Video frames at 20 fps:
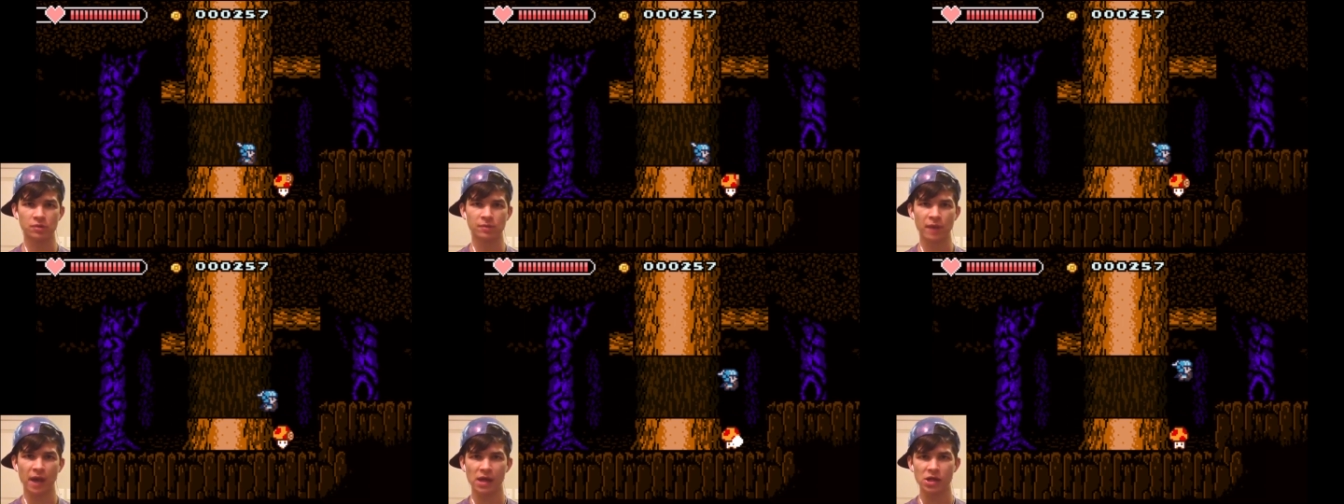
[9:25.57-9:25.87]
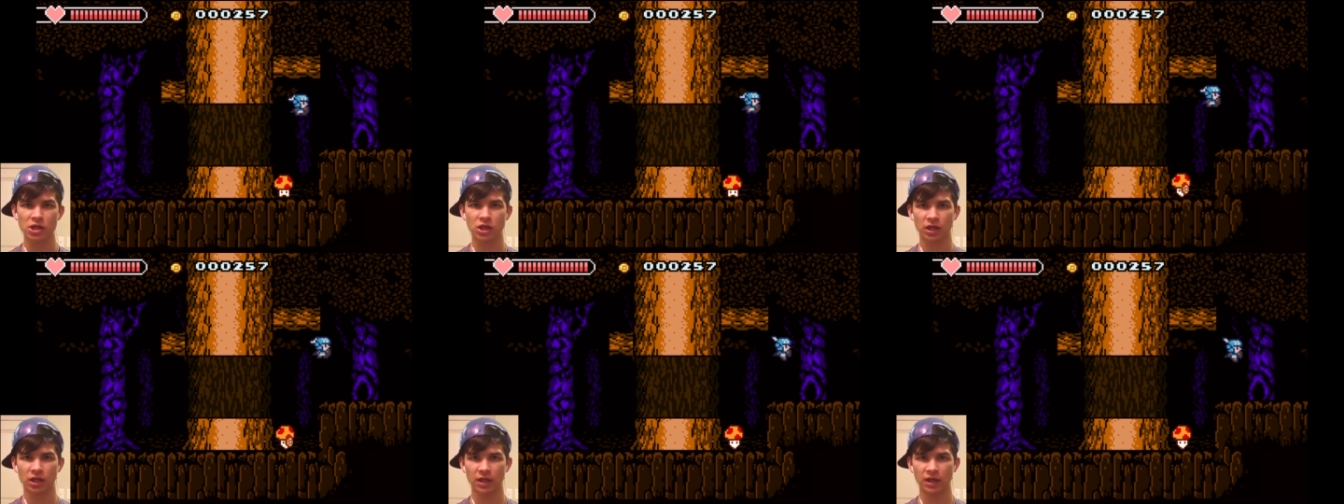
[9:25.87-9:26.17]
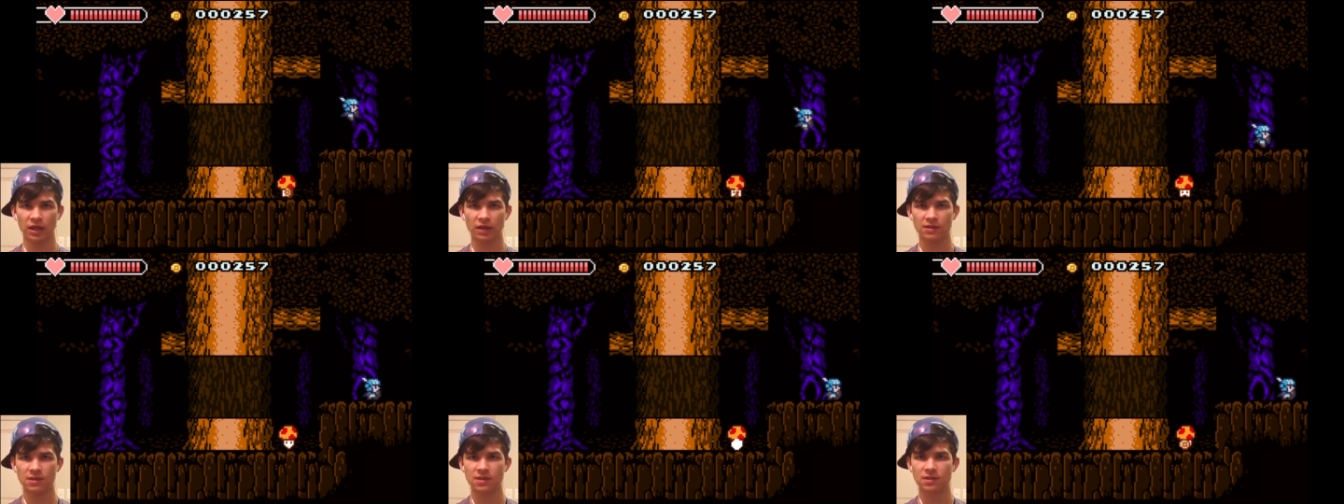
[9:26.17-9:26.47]
to magic, I
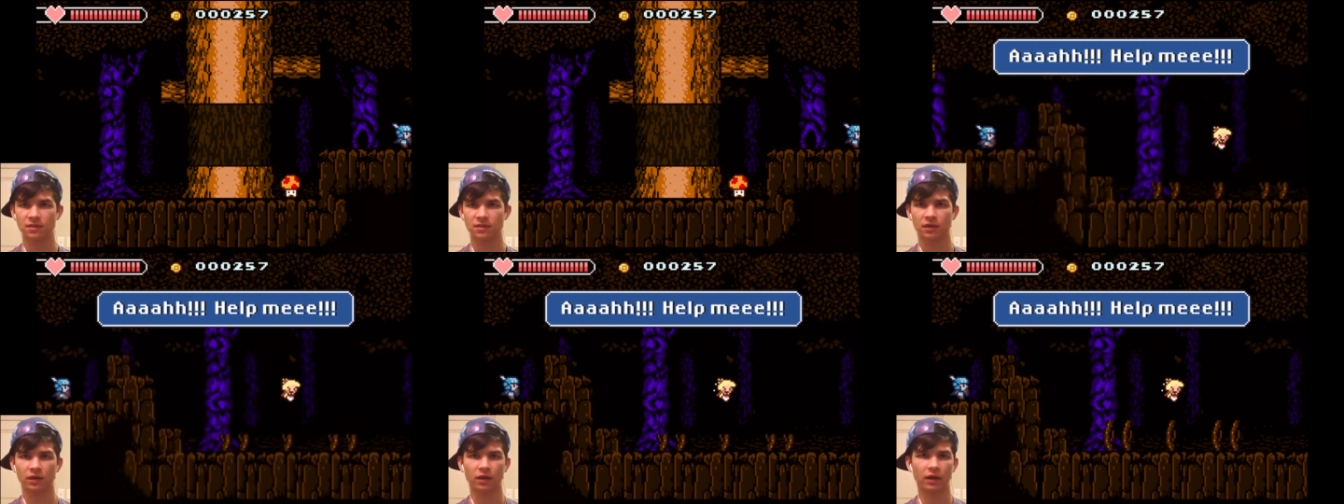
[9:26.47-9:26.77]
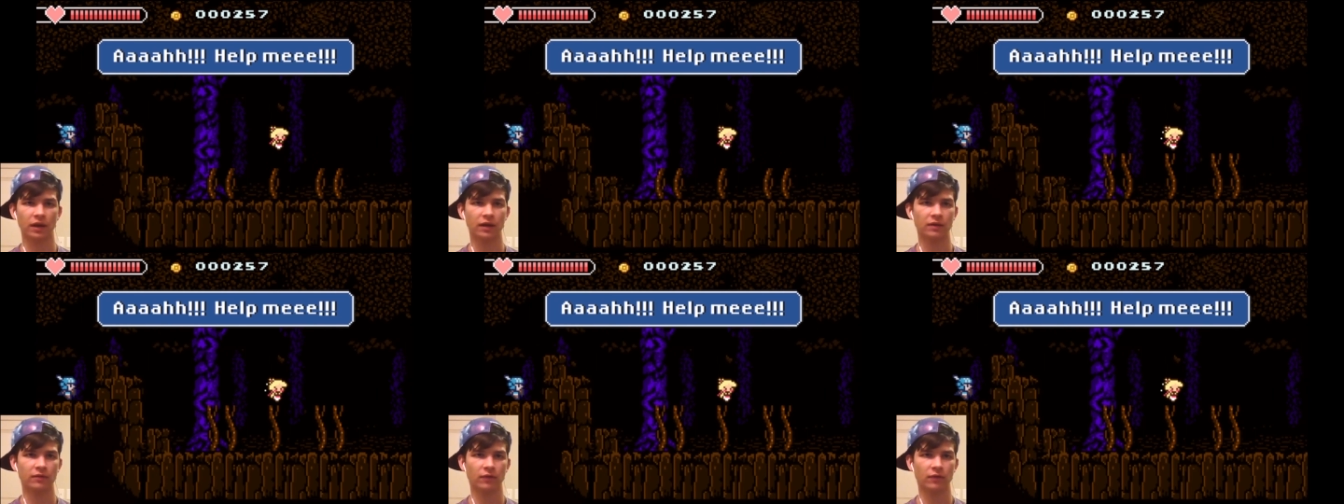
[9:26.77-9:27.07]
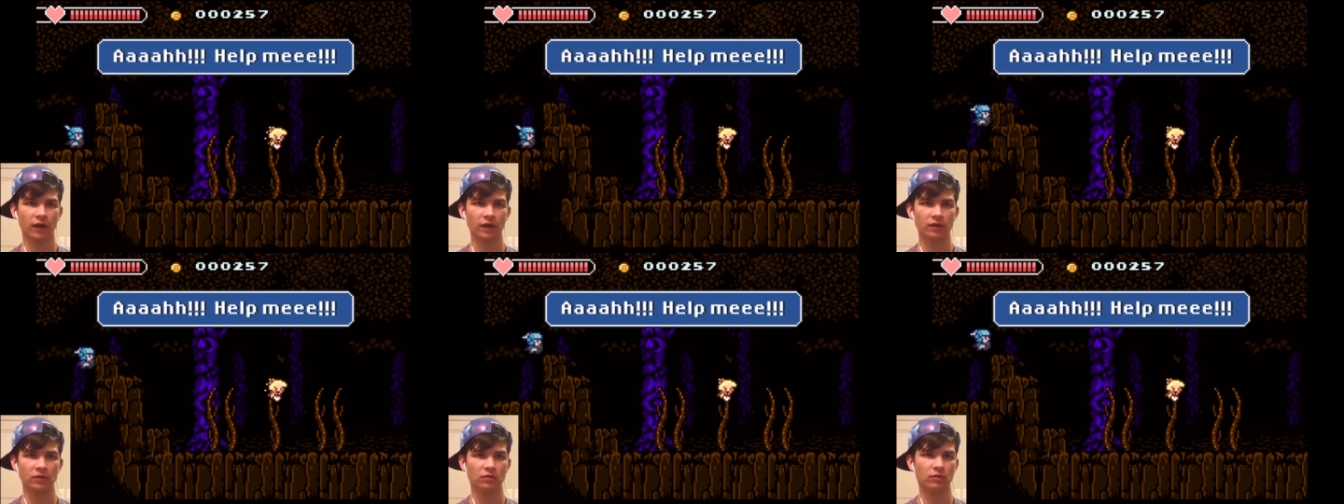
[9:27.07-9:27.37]
guess? Alright,
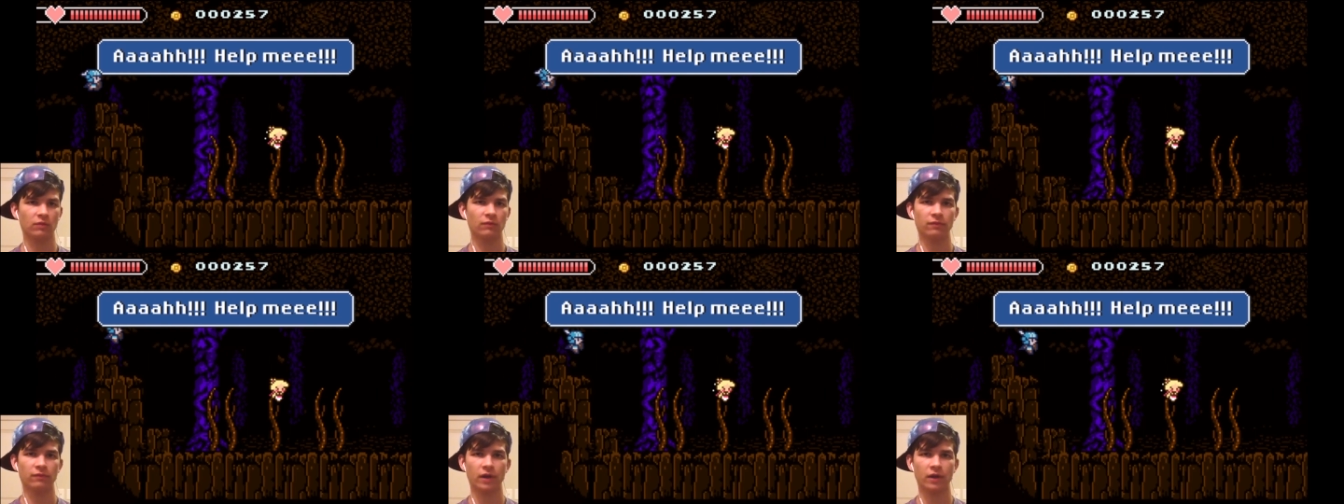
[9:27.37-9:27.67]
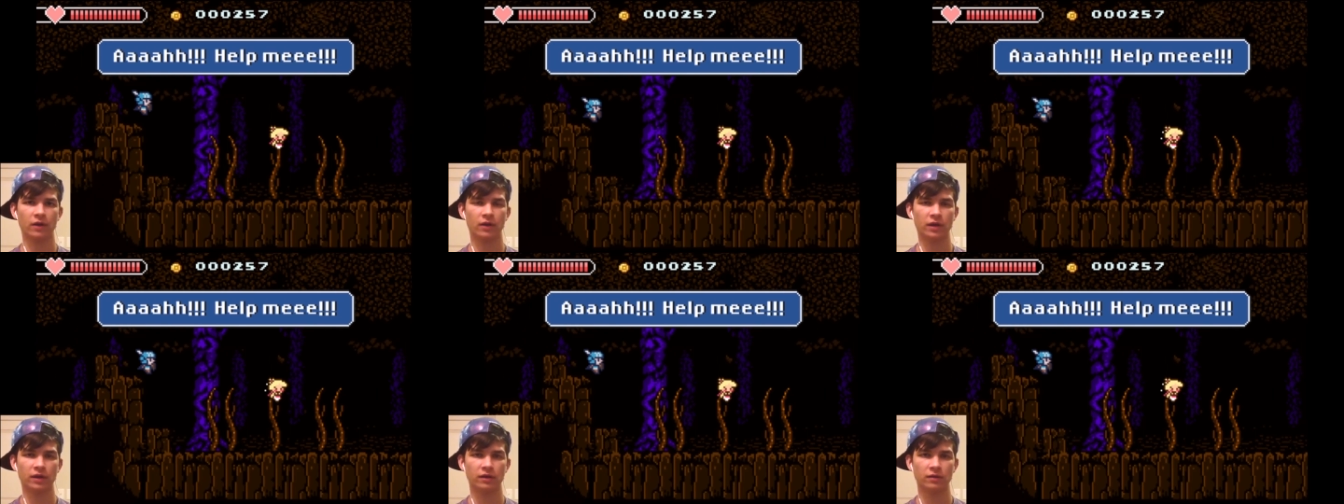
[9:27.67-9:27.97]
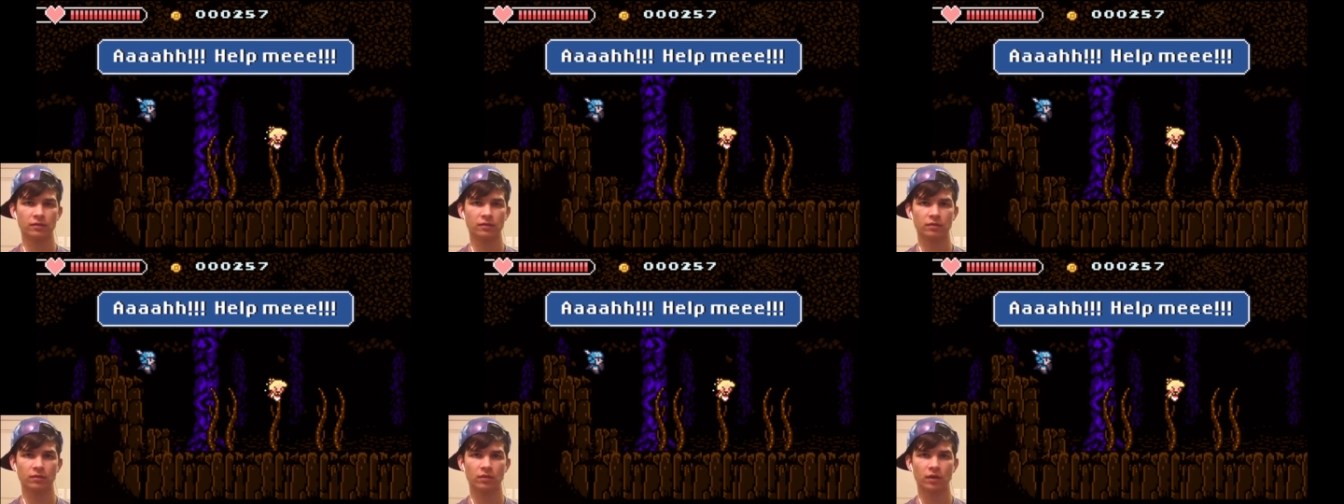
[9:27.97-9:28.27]
fine, you
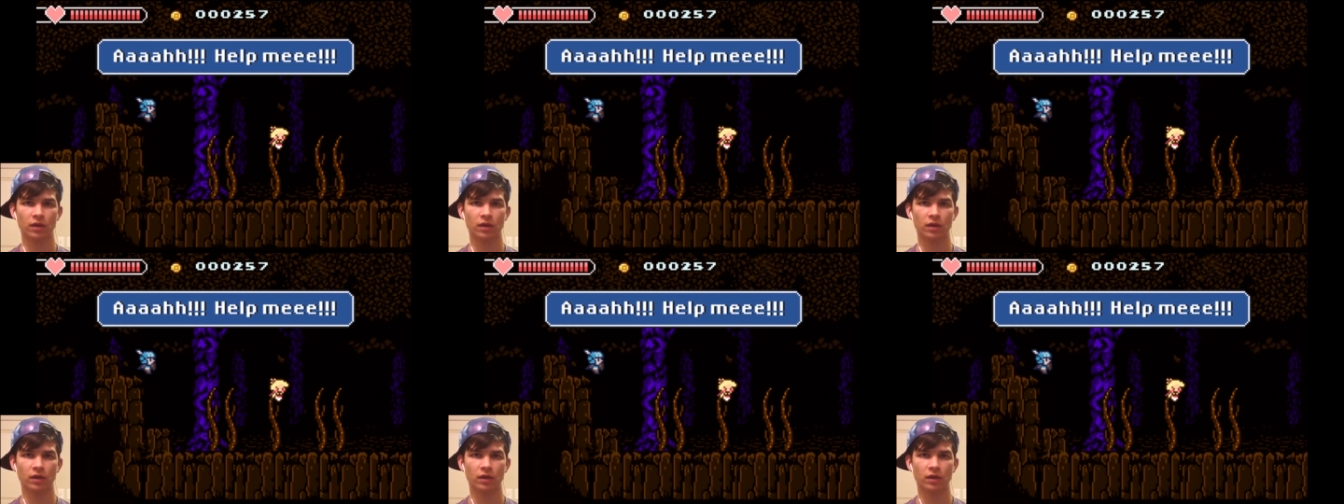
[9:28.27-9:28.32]
fairy.